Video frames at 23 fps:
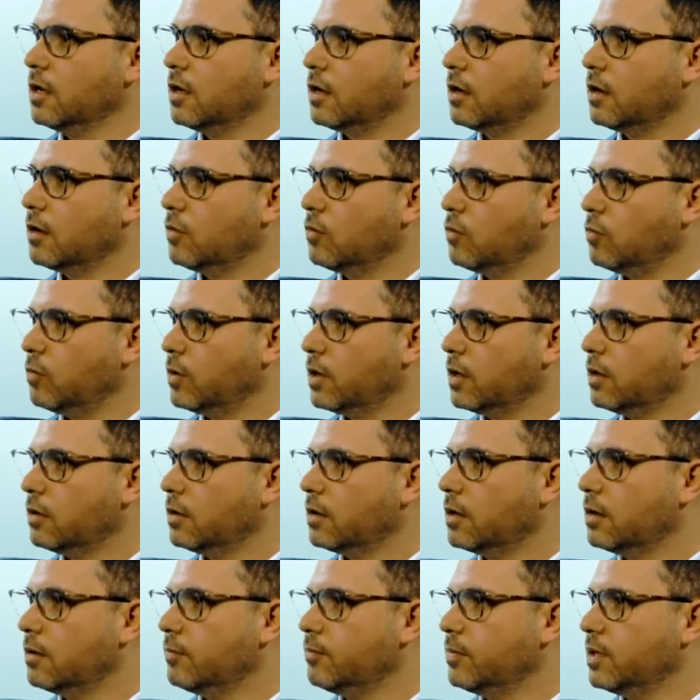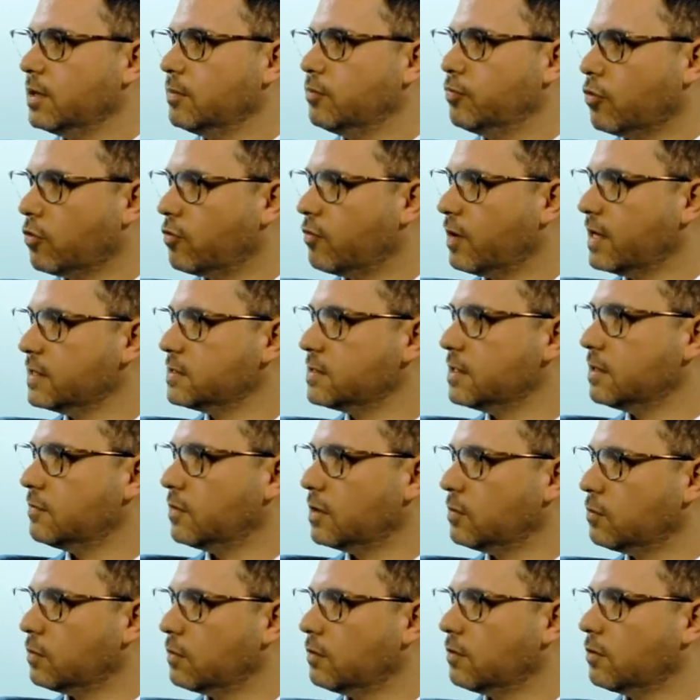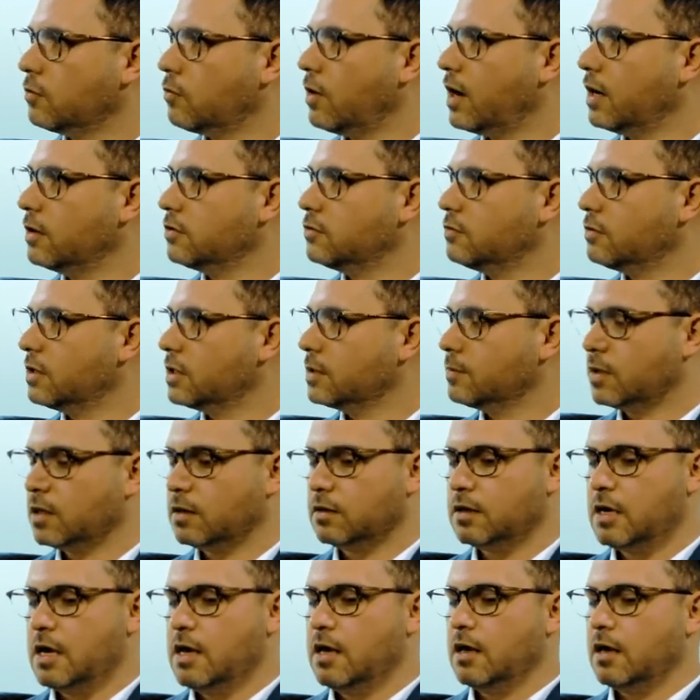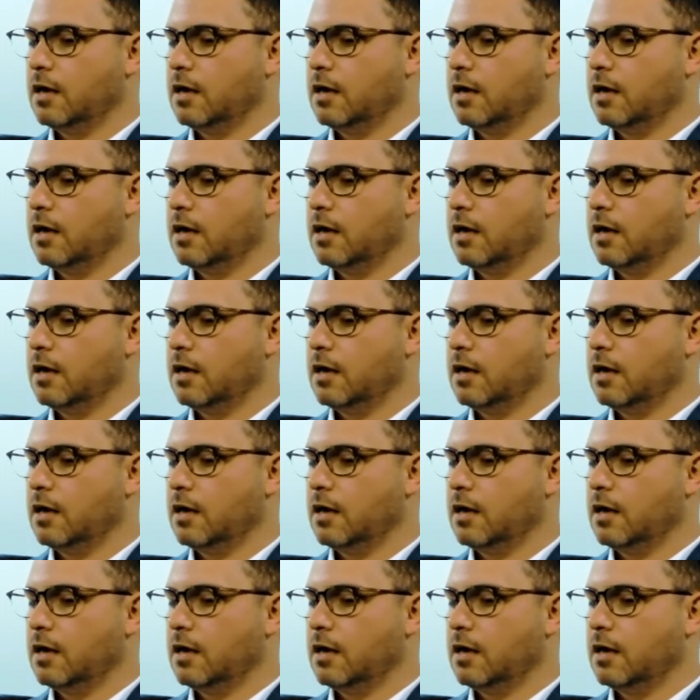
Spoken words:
will be progressive and will require treatment?